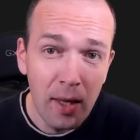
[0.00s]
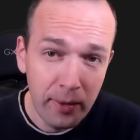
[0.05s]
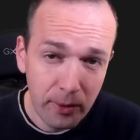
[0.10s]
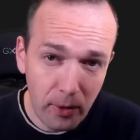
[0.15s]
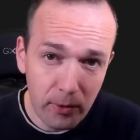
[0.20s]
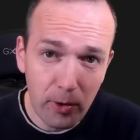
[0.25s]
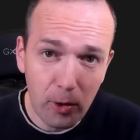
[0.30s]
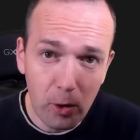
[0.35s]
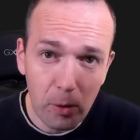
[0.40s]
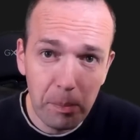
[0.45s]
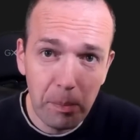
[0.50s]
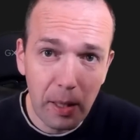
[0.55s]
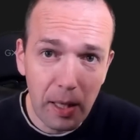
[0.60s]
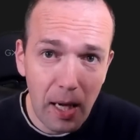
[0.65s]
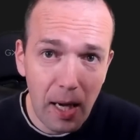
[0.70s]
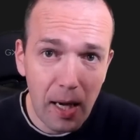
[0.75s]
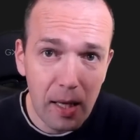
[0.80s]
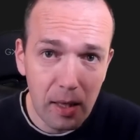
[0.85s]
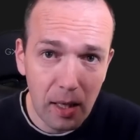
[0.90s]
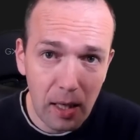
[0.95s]
the rook on
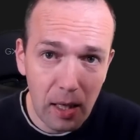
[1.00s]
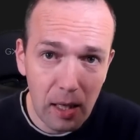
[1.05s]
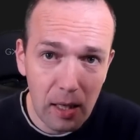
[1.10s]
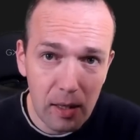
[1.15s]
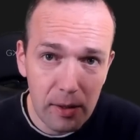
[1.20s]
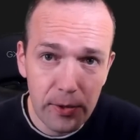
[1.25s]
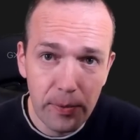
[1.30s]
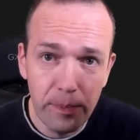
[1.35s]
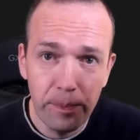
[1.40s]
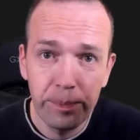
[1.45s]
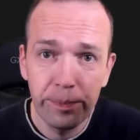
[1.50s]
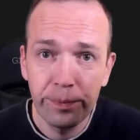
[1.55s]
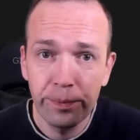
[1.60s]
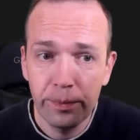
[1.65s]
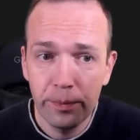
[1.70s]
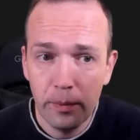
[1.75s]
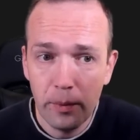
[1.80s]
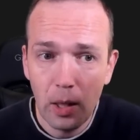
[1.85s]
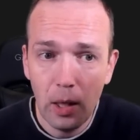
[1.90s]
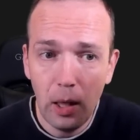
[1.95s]
b8 is
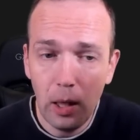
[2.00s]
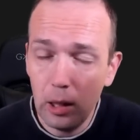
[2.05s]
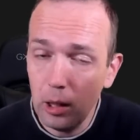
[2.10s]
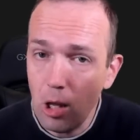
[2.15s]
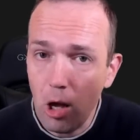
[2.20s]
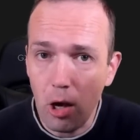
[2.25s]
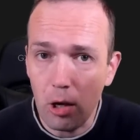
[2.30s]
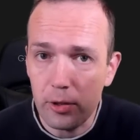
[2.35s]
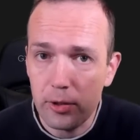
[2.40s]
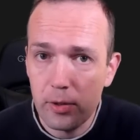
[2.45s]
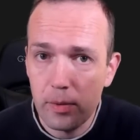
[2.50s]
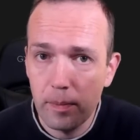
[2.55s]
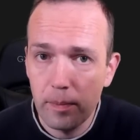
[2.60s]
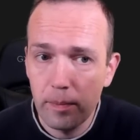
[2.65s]
lost.